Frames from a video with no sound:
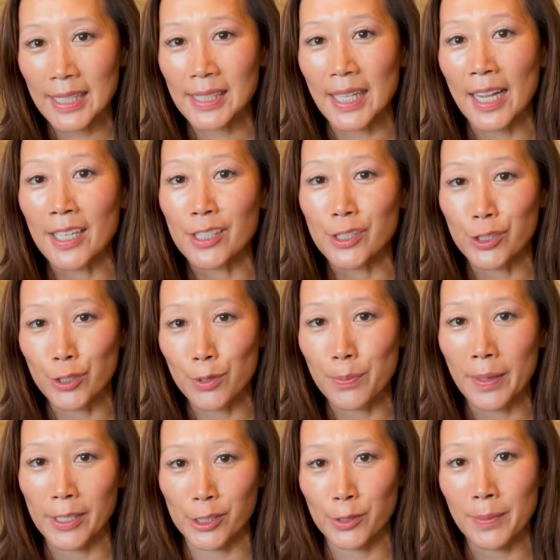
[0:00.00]
I do
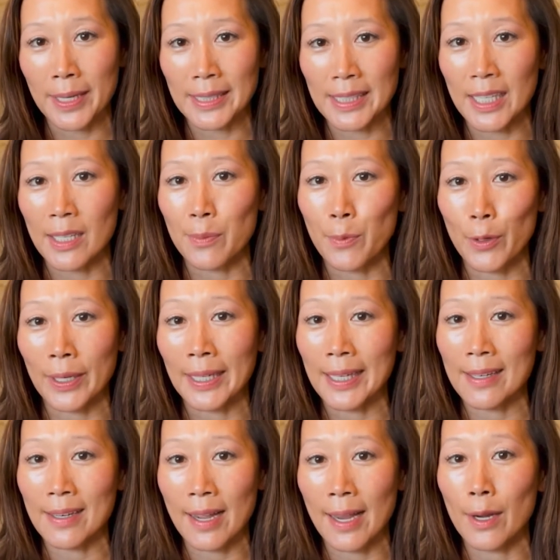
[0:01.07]
brush my teeth morning
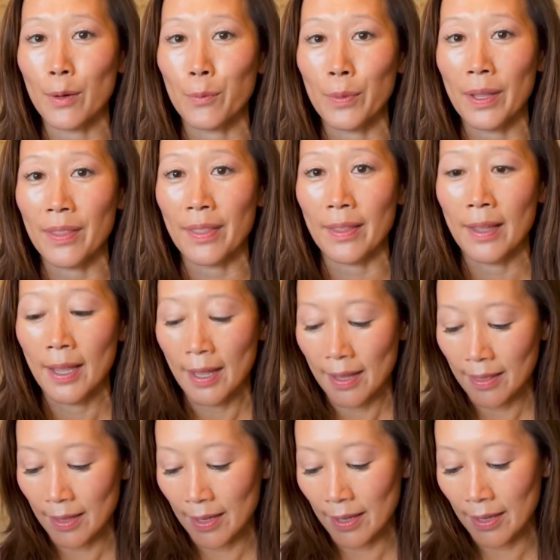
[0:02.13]
and night with
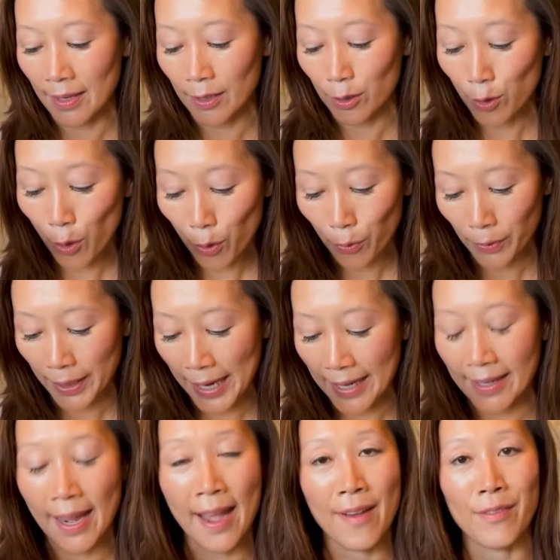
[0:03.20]
the
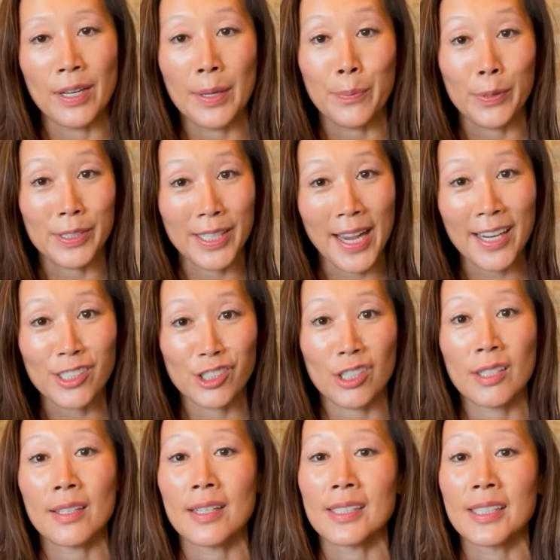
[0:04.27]
Colgate Cavity
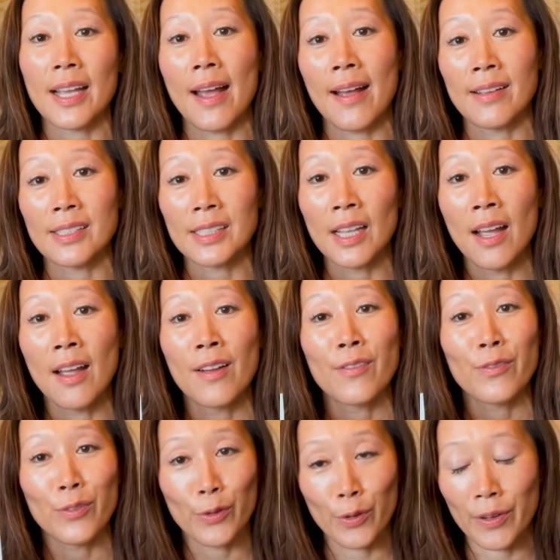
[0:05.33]
Protection because it has
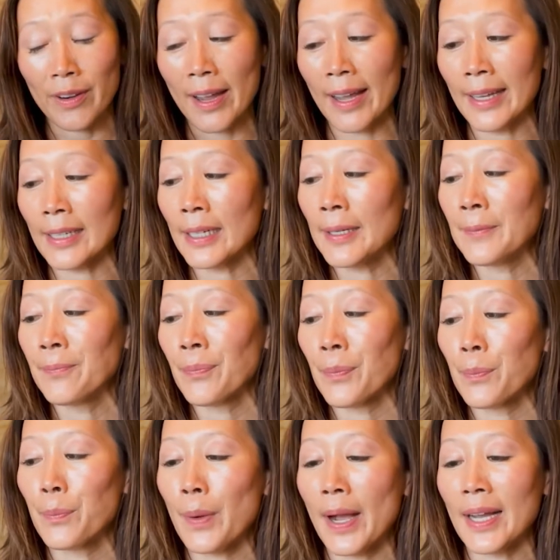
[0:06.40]
fluoride.
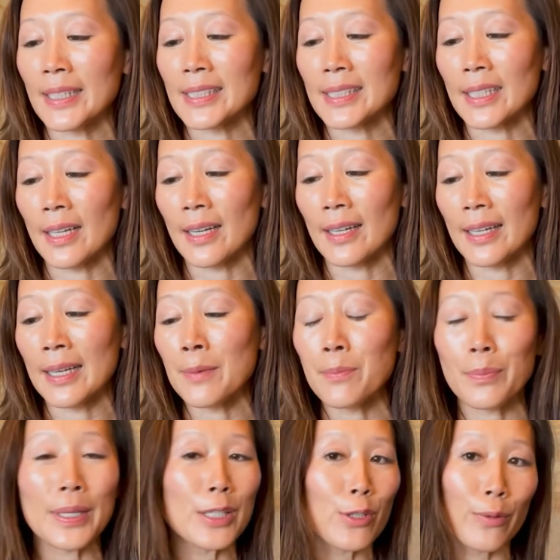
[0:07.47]
But in
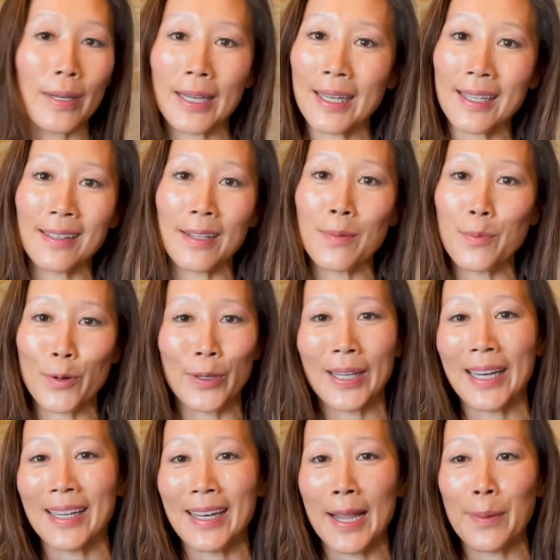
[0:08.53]
between the
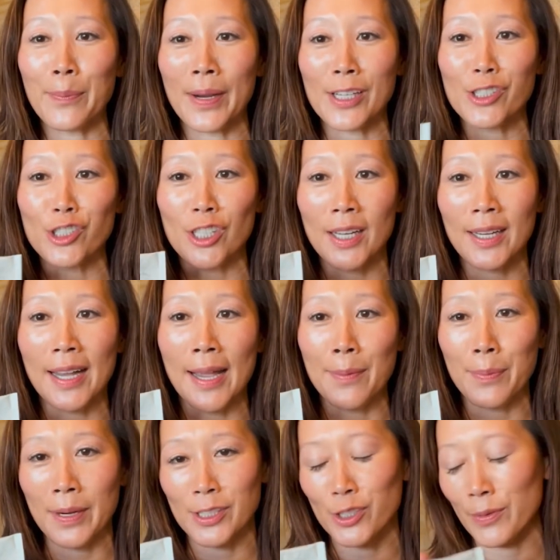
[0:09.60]
morning and night brushing, I
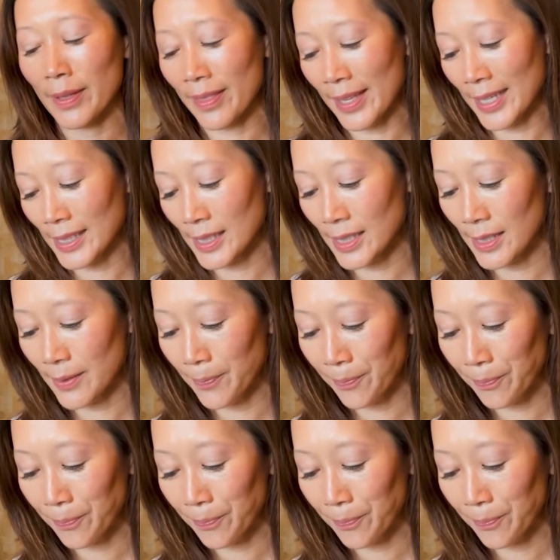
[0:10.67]
brush with this.